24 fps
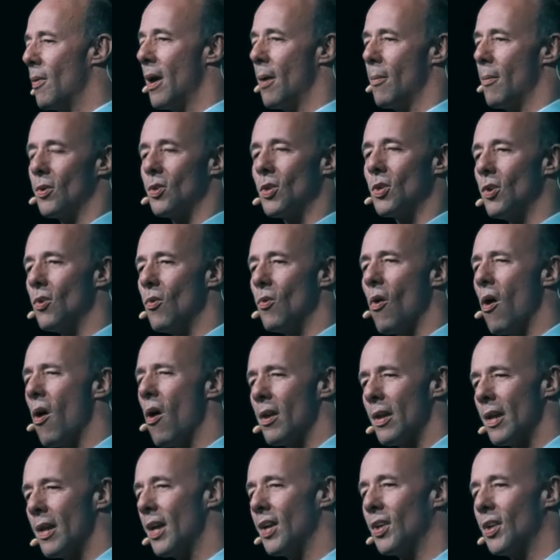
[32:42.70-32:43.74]
been able to do
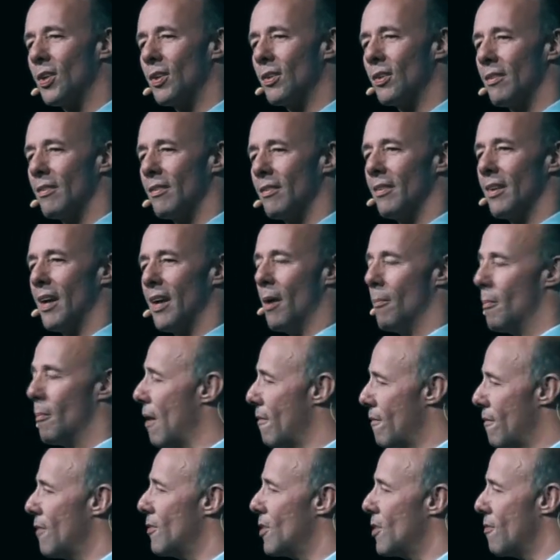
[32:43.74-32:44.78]
all this in
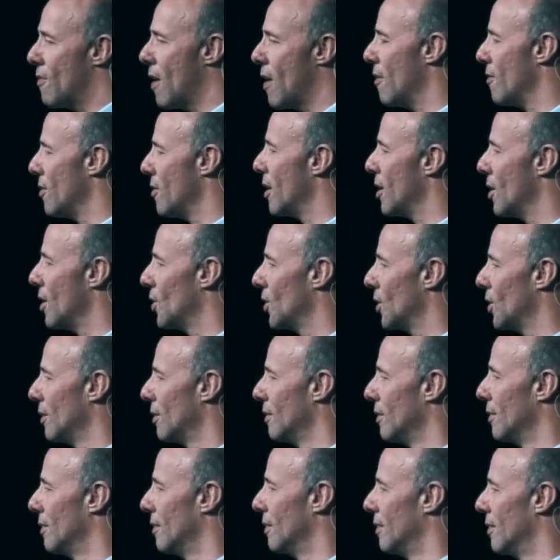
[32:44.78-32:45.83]
my 55 years,
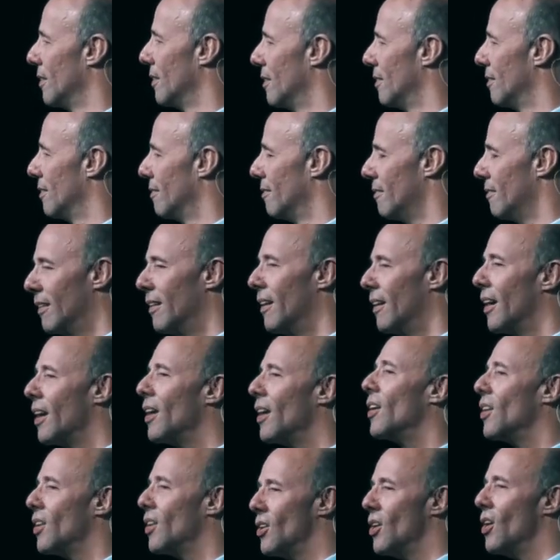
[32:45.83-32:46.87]

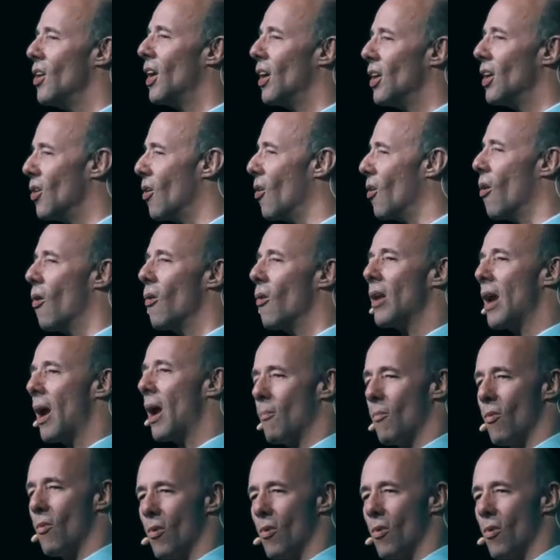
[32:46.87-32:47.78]
you can do a whole lot